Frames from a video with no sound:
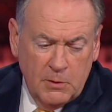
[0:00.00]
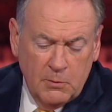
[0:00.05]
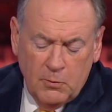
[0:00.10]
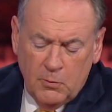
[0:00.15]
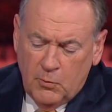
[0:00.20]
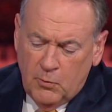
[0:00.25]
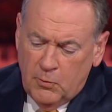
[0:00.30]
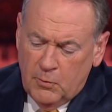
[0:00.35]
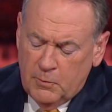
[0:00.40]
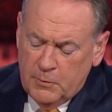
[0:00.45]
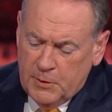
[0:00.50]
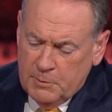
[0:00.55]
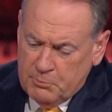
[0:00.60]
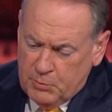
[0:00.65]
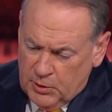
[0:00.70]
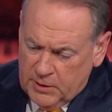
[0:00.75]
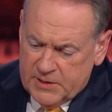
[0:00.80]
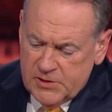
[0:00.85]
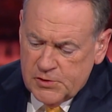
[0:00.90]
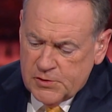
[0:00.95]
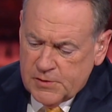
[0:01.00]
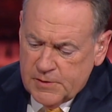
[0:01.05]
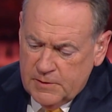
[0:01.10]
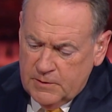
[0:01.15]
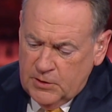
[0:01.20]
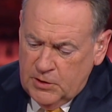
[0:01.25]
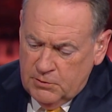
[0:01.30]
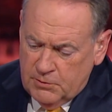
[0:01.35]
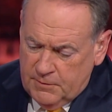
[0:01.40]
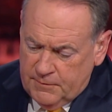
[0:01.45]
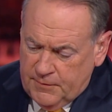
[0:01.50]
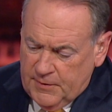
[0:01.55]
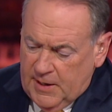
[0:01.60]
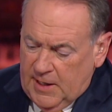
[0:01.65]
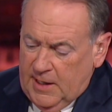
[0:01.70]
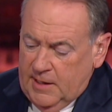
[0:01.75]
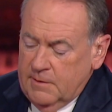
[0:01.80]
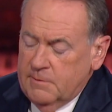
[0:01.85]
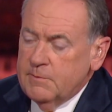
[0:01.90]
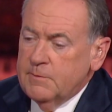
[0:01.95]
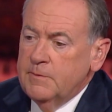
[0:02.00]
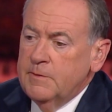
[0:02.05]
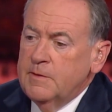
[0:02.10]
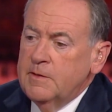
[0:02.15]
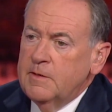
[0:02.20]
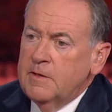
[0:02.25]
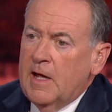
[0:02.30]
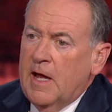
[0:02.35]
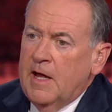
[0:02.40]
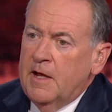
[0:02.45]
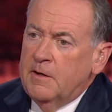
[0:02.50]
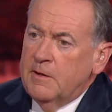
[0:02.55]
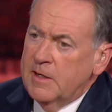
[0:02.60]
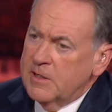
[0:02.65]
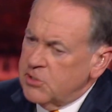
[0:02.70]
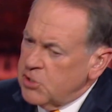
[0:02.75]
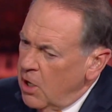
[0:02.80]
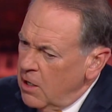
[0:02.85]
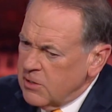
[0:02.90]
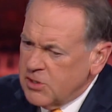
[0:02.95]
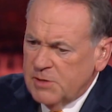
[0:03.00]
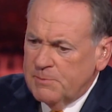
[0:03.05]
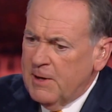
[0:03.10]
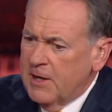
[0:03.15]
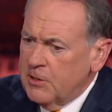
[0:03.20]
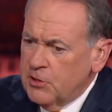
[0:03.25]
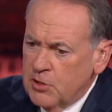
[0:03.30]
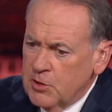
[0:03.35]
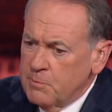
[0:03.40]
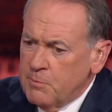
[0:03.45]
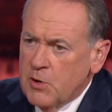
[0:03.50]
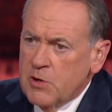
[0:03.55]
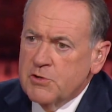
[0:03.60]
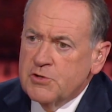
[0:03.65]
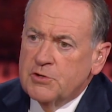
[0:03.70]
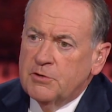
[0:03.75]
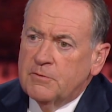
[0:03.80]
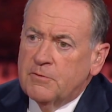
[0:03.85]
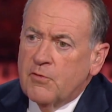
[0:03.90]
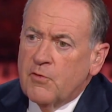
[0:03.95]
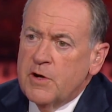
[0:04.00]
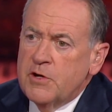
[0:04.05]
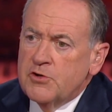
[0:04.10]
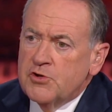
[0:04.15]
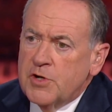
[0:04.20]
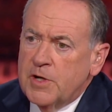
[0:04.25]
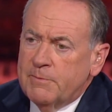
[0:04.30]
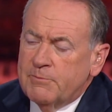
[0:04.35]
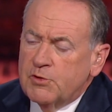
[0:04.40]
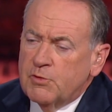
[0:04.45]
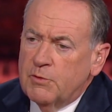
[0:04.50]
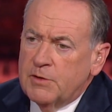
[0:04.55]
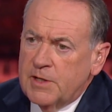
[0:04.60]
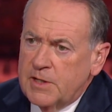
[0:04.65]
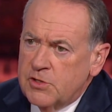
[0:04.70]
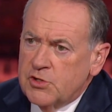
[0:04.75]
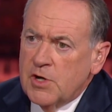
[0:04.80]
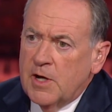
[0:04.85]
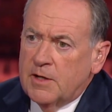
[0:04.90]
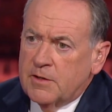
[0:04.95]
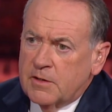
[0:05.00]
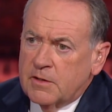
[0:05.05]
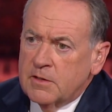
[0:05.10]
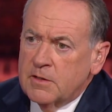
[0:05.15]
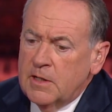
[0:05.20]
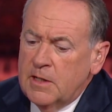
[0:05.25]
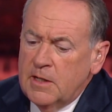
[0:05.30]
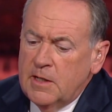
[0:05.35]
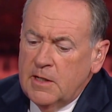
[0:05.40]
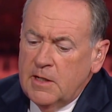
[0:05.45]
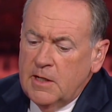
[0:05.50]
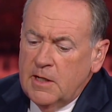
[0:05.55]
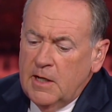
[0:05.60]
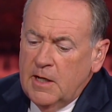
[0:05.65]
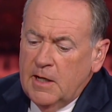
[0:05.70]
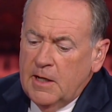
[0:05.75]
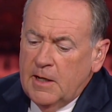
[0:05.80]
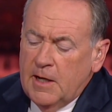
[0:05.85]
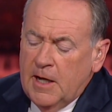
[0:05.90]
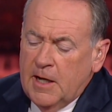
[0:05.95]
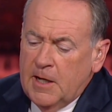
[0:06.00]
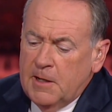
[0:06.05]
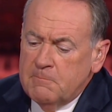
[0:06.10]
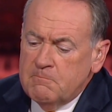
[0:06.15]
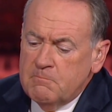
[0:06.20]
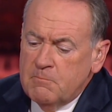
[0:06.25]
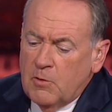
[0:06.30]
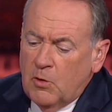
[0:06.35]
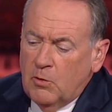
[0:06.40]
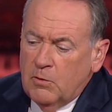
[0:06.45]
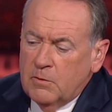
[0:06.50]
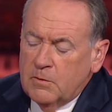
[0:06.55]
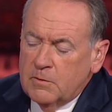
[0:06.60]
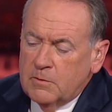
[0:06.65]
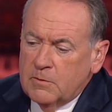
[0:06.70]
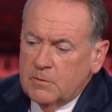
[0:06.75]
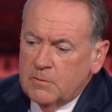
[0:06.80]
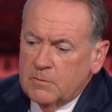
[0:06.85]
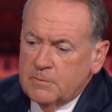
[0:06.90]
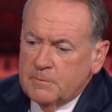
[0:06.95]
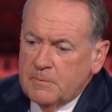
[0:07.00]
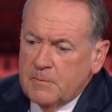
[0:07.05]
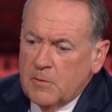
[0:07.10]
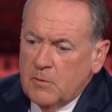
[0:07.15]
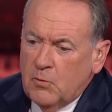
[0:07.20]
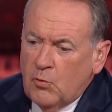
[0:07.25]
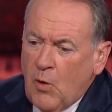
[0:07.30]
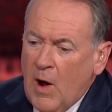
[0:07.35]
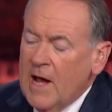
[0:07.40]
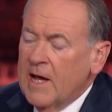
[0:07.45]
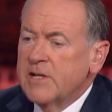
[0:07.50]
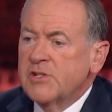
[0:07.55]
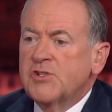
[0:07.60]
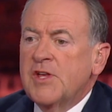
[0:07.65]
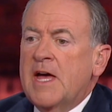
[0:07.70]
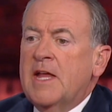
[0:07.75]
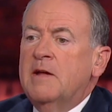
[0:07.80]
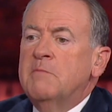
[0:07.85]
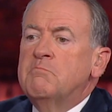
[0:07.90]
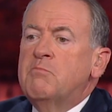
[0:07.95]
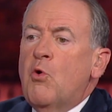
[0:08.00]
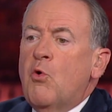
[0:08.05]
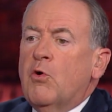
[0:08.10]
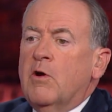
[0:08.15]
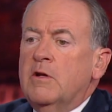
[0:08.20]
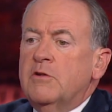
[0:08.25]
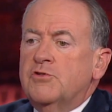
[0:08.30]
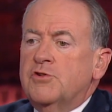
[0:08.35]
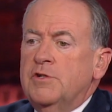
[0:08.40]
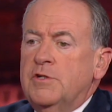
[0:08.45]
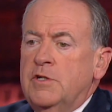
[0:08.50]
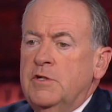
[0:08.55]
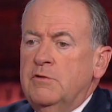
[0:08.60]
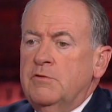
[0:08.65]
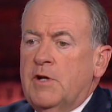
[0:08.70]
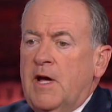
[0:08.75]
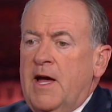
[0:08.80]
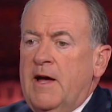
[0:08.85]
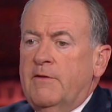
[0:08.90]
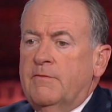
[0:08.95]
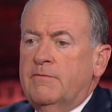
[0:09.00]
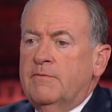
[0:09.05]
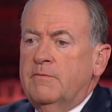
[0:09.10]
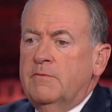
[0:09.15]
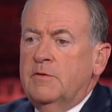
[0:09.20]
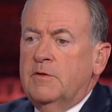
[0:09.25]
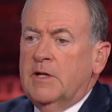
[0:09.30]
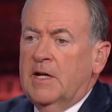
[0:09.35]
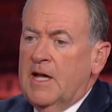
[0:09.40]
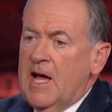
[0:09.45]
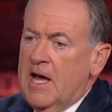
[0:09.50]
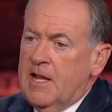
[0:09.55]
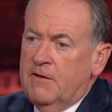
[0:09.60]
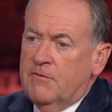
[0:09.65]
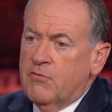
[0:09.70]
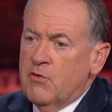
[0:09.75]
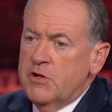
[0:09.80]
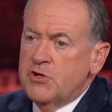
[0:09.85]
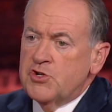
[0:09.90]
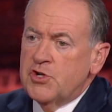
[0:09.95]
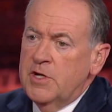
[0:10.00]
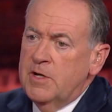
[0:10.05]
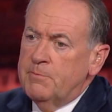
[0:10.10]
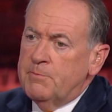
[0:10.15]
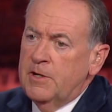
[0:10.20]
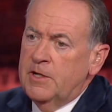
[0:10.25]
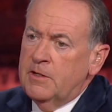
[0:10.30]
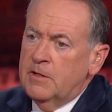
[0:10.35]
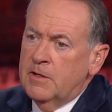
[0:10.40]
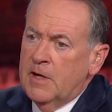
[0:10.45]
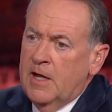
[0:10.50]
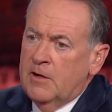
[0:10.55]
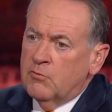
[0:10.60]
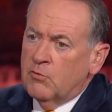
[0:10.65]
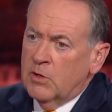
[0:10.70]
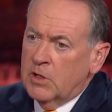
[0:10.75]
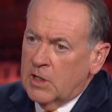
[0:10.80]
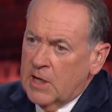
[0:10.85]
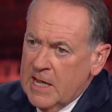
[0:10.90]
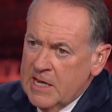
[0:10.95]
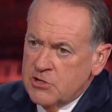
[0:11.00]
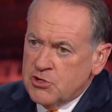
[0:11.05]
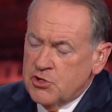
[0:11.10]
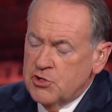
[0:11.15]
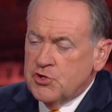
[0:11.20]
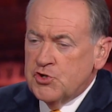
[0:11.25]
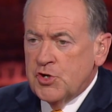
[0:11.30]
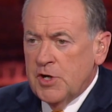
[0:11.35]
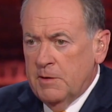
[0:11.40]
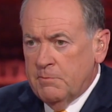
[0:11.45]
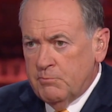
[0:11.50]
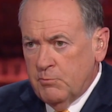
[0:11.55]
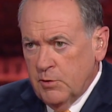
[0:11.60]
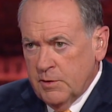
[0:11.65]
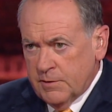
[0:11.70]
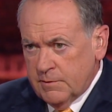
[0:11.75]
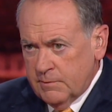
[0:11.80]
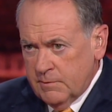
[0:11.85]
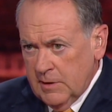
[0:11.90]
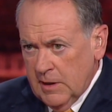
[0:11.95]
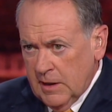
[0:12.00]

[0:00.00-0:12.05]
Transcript: the book is unified, and it talks about your personal friendships with each other. Yeah. Um, why is that important to you to have the kind of friendship and, and relationship with